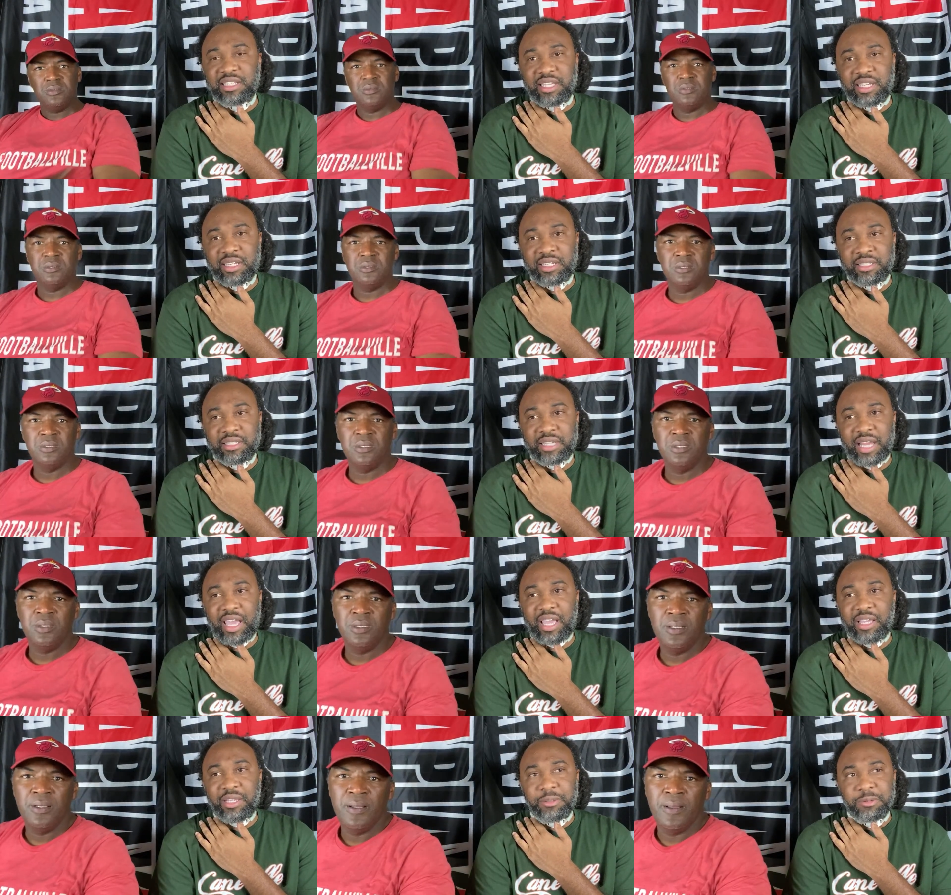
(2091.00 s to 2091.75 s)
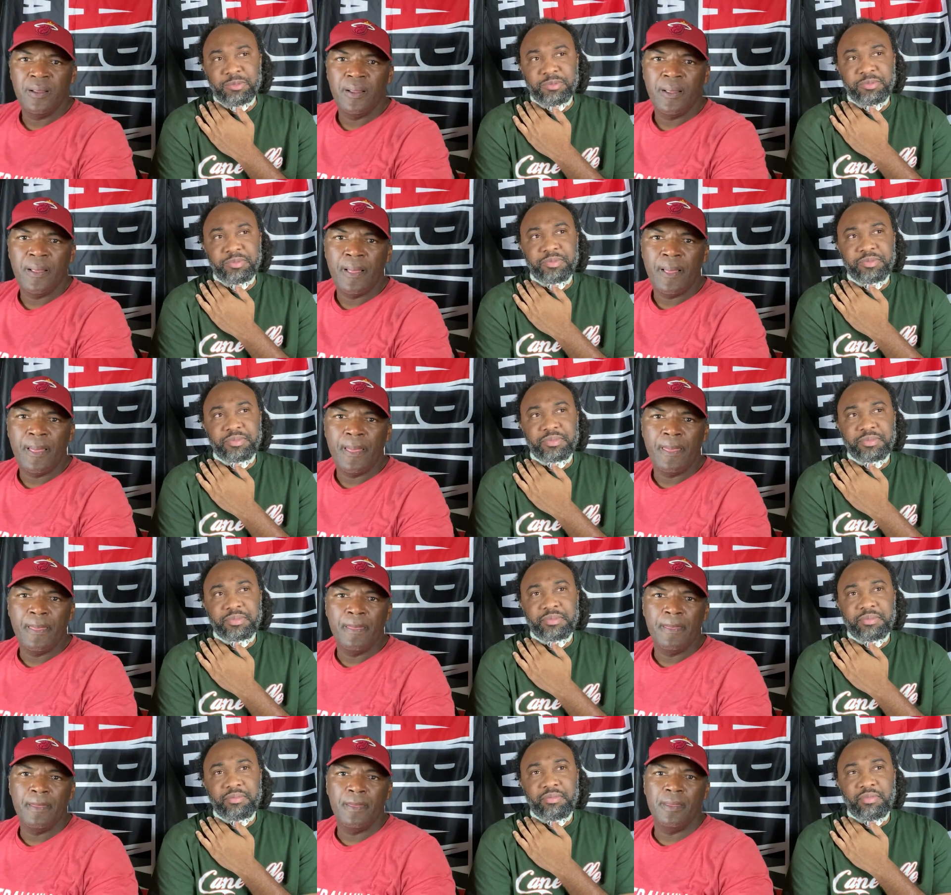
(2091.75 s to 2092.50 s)
Speaker 1: that. Like
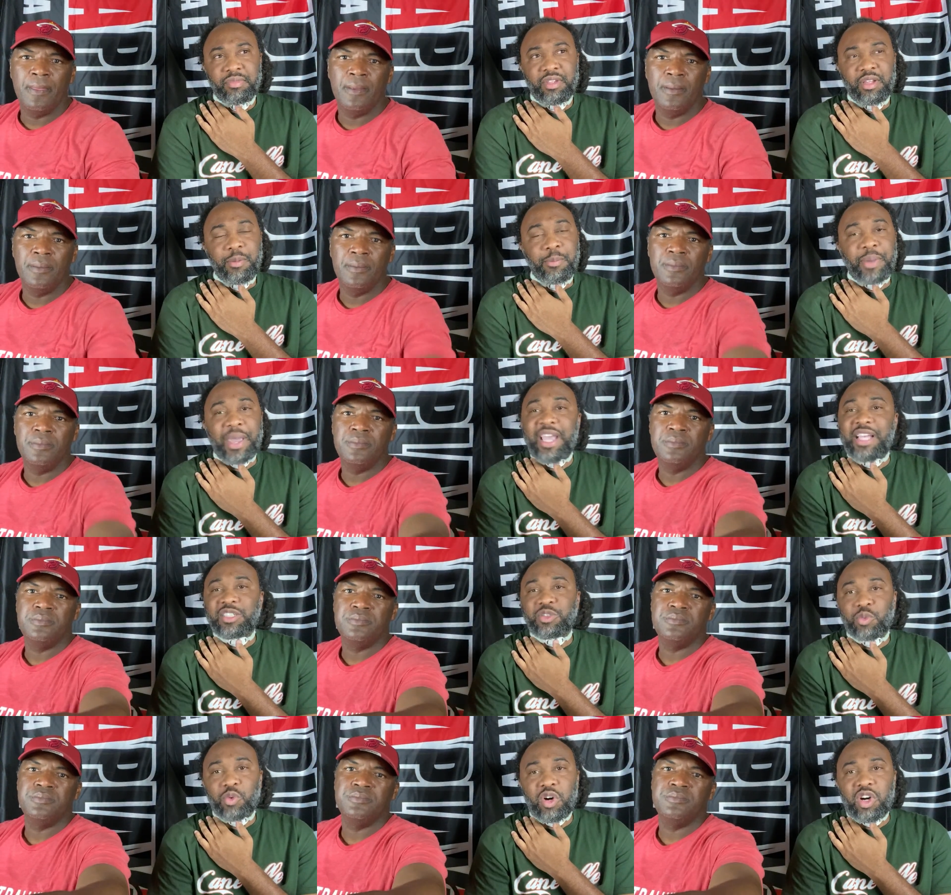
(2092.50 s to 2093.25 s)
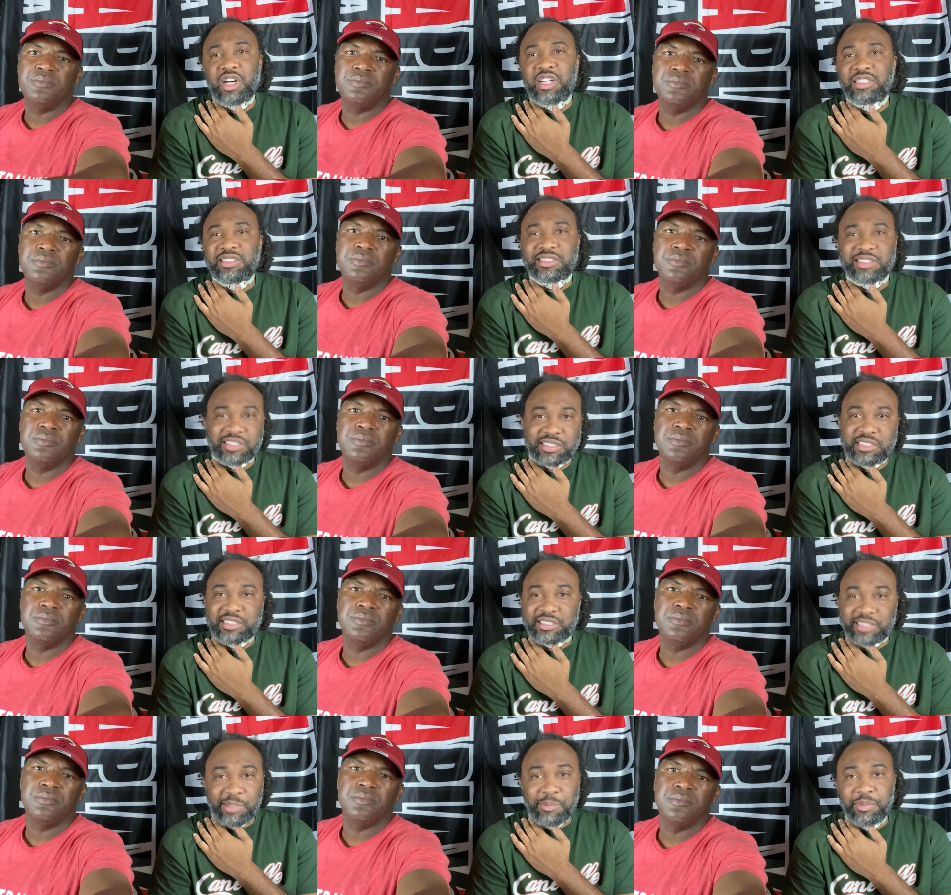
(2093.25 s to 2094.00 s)
Pace was
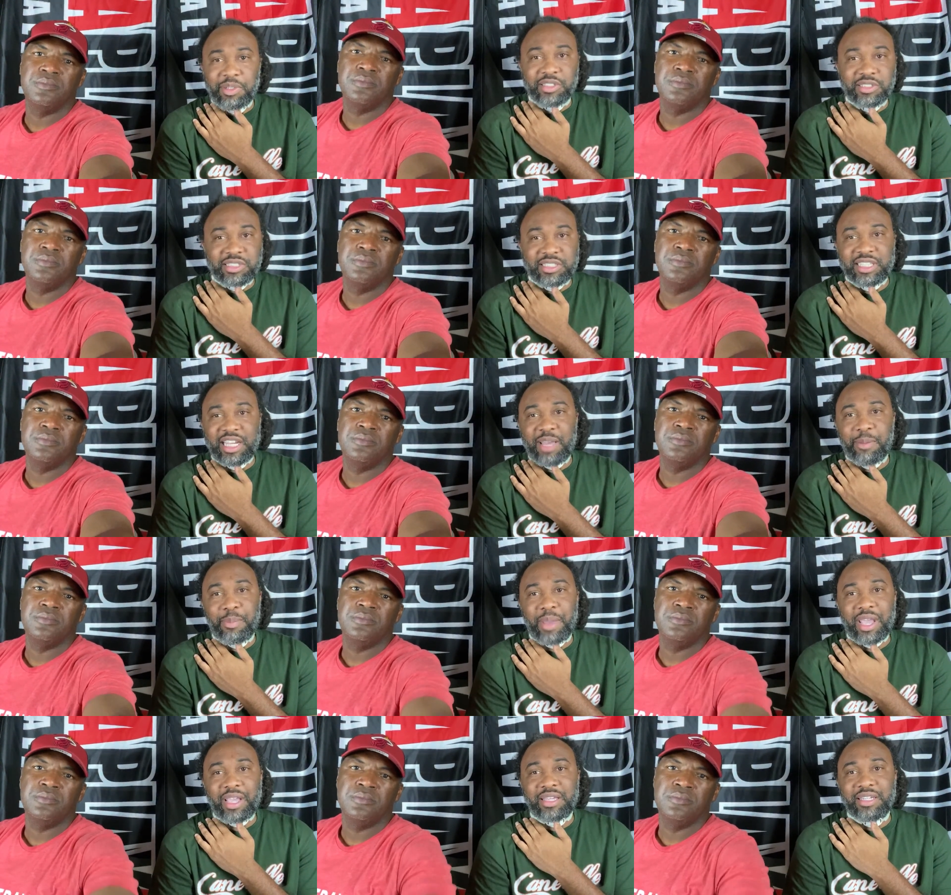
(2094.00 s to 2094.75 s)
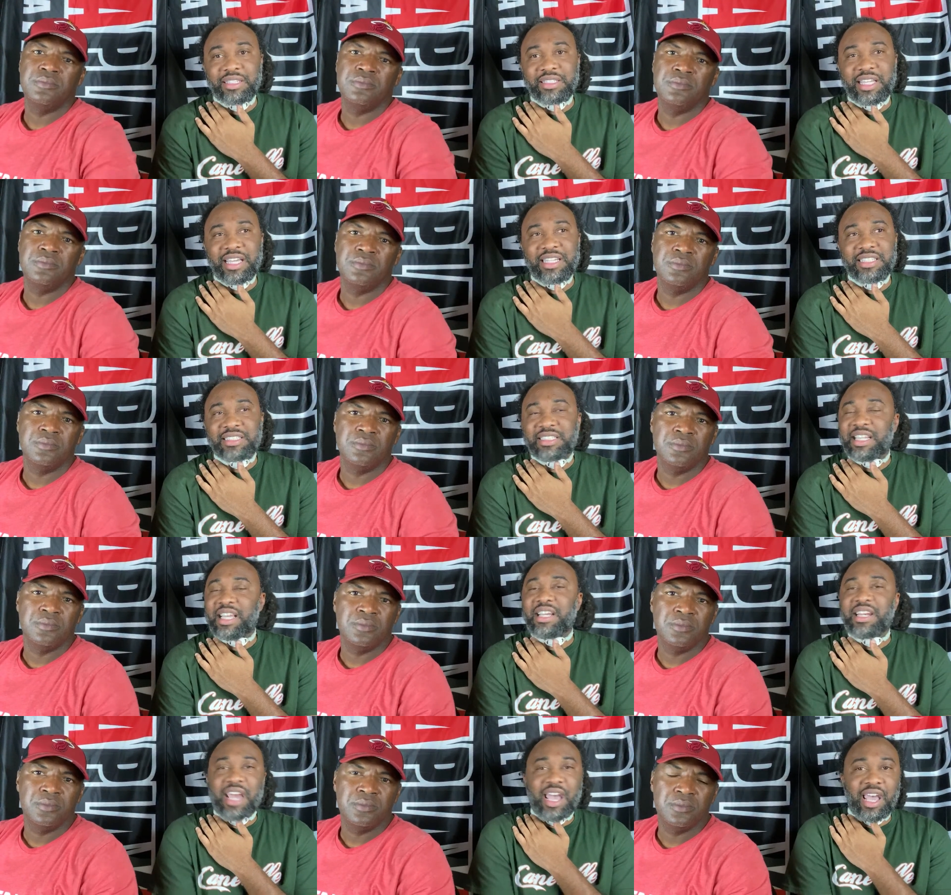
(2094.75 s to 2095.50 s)
similar to that back in the days, and
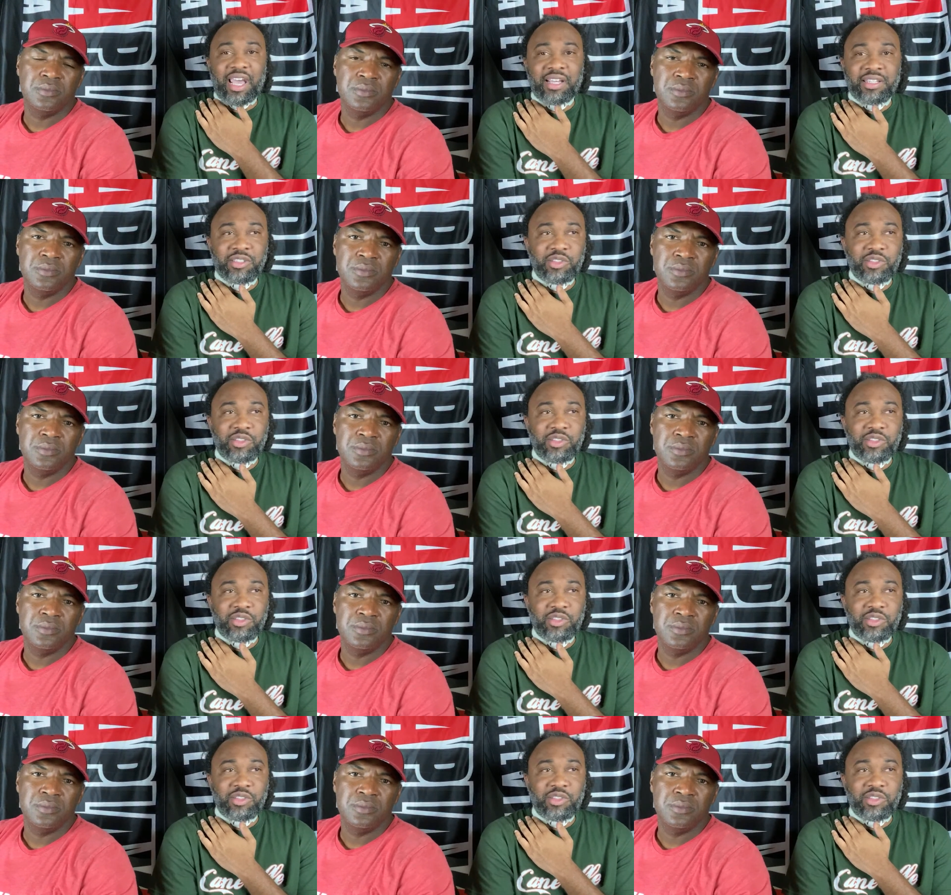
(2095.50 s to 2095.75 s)
they not.